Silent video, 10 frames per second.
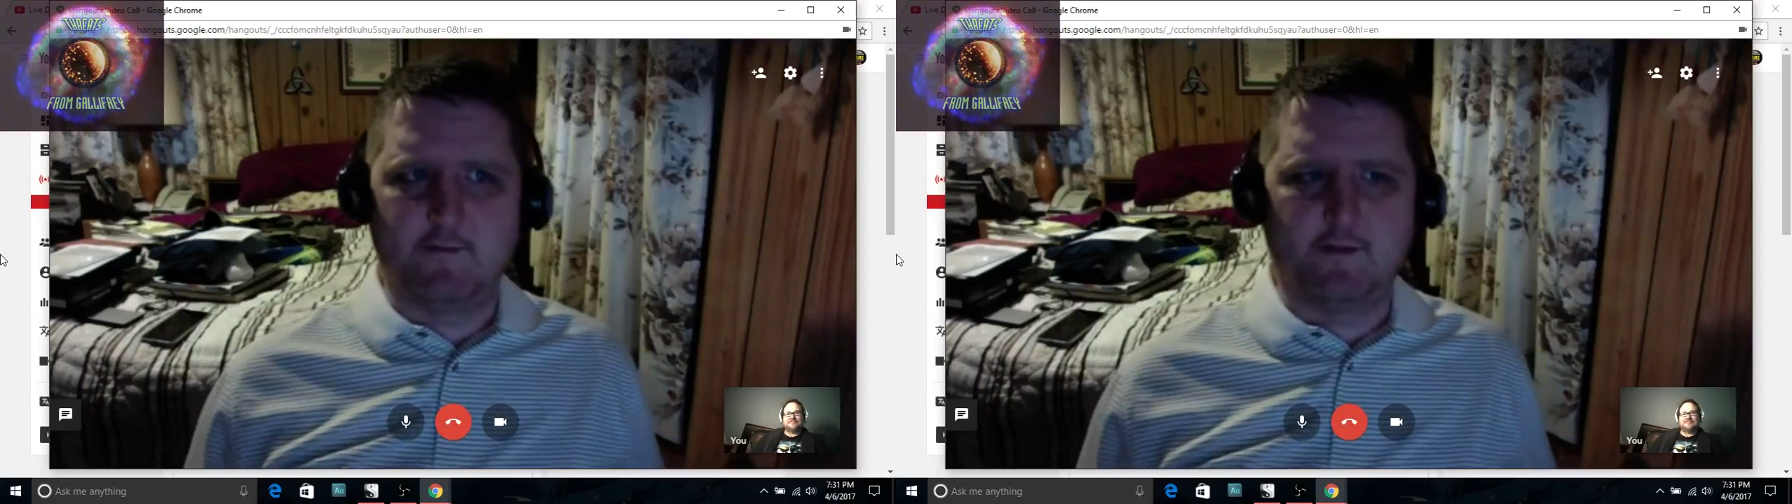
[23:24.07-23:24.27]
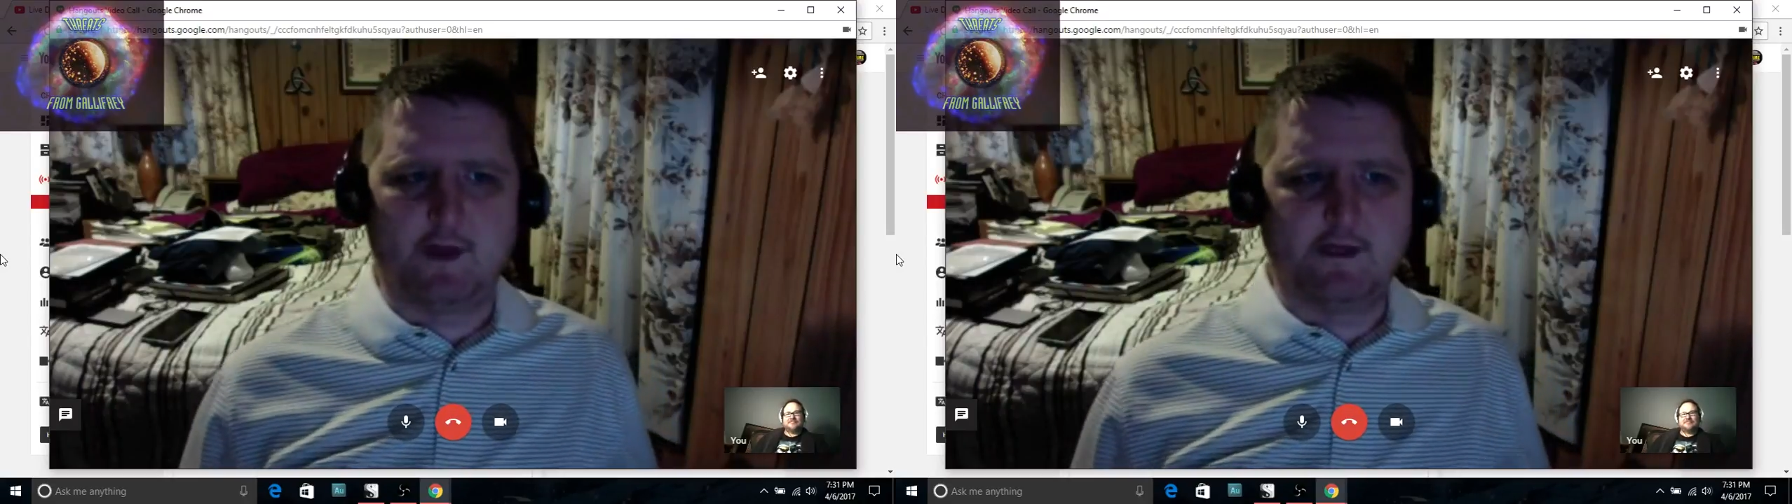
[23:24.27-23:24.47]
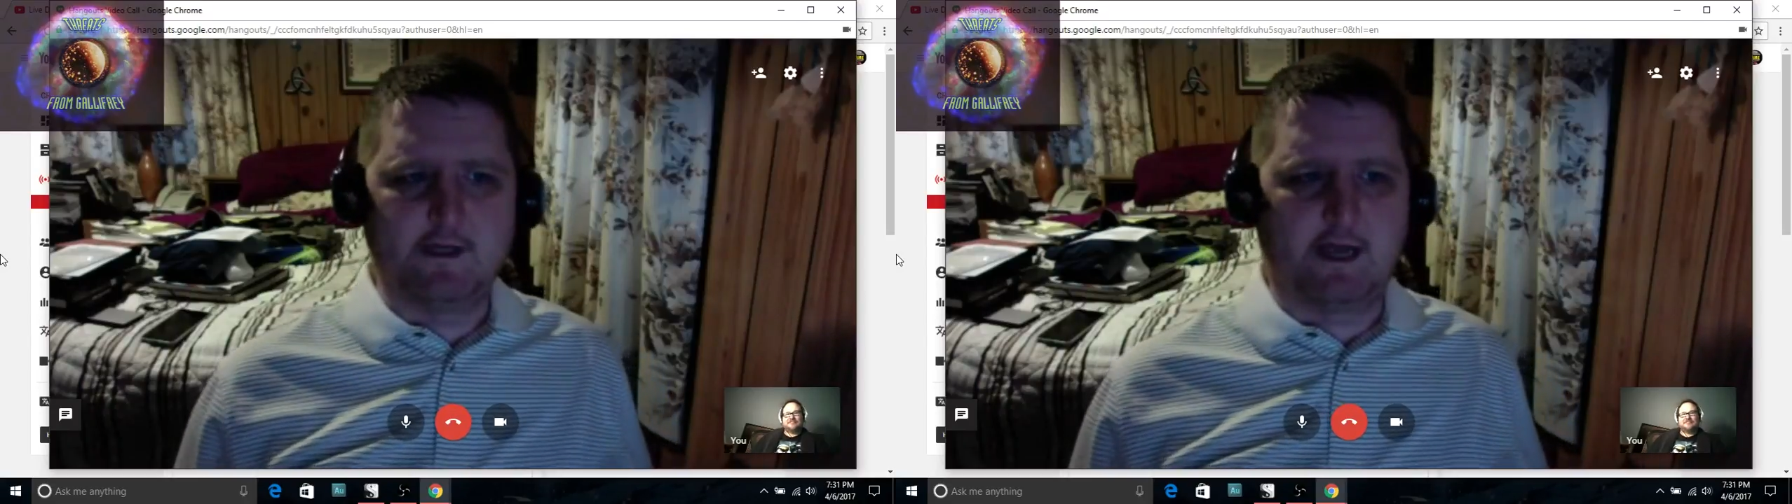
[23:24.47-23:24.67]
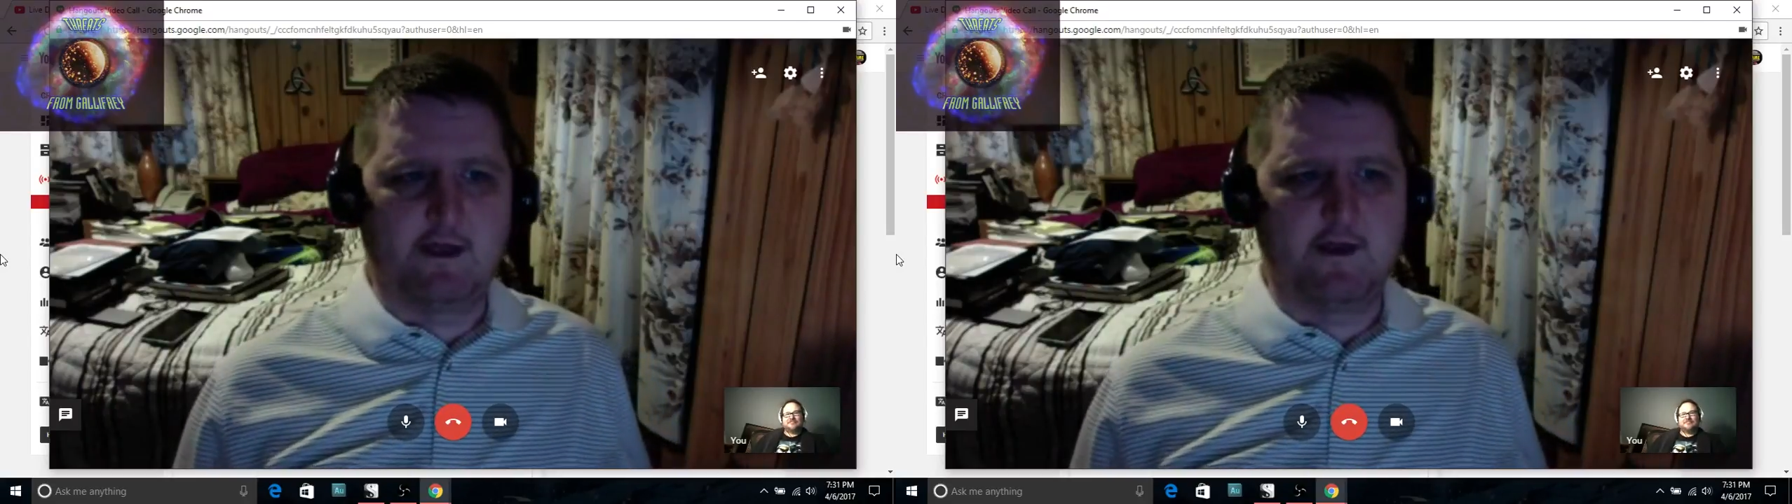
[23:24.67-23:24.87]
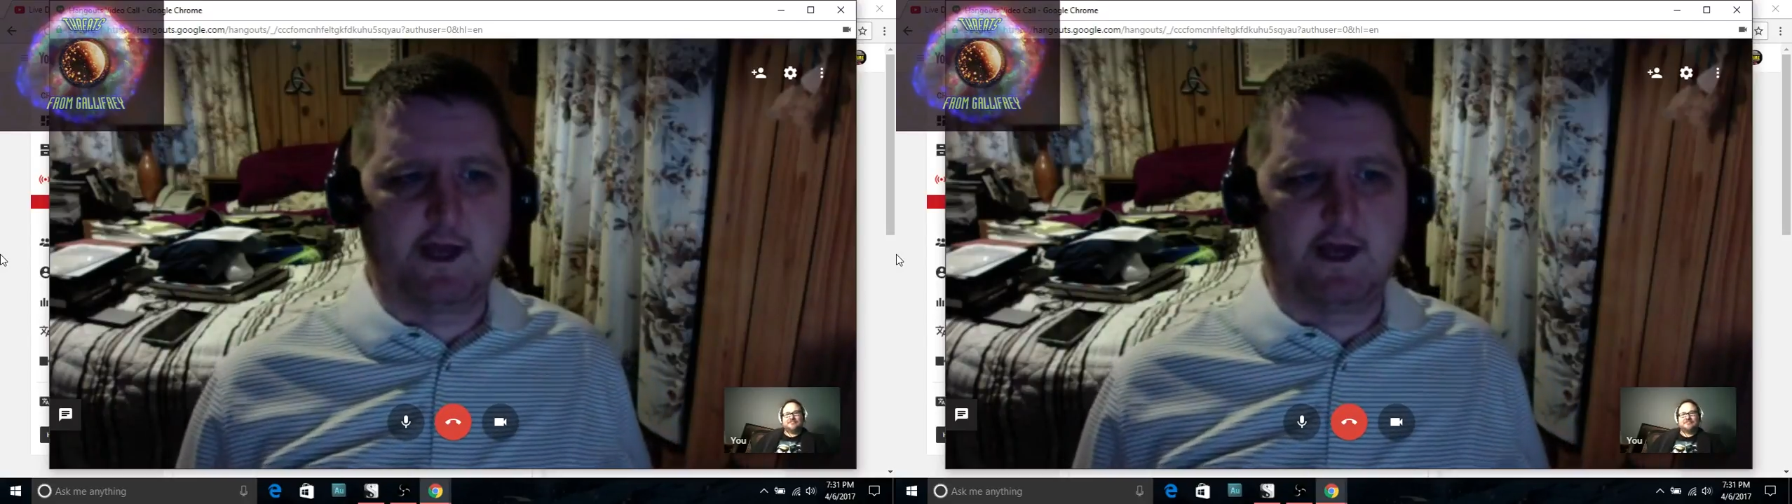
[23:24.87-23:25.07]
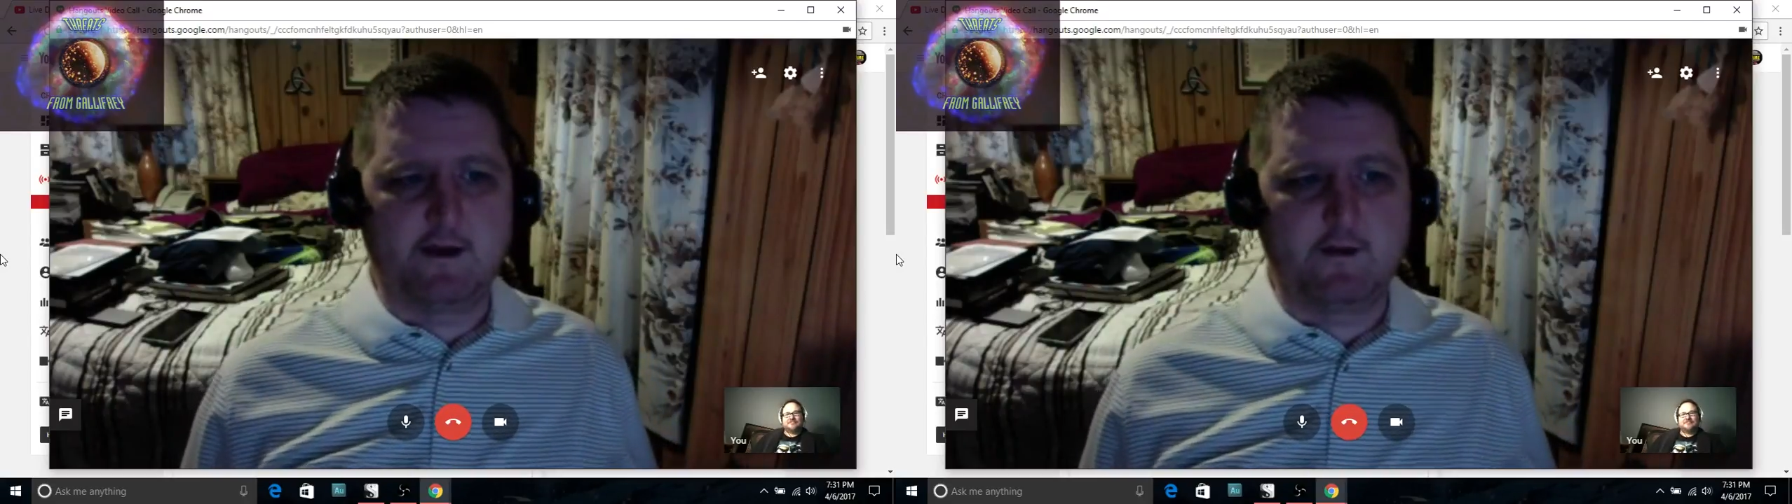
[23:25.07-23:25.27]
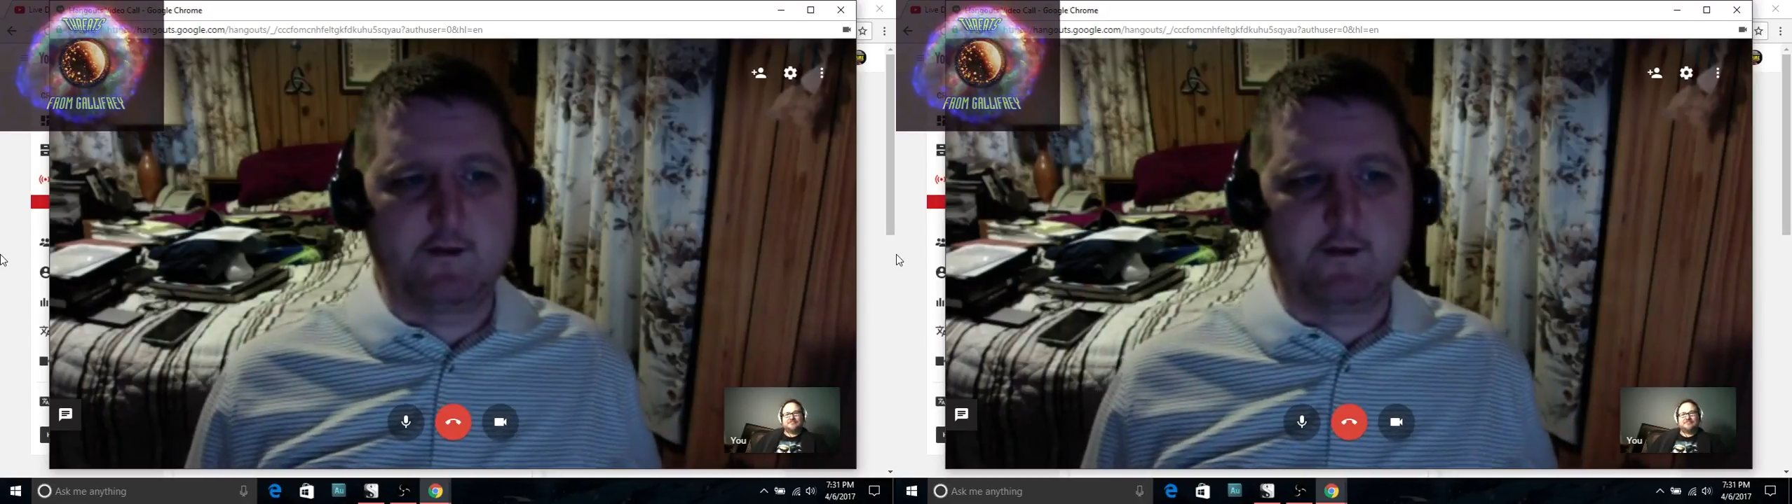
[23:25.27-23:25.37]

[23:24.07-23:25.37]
play style that I do.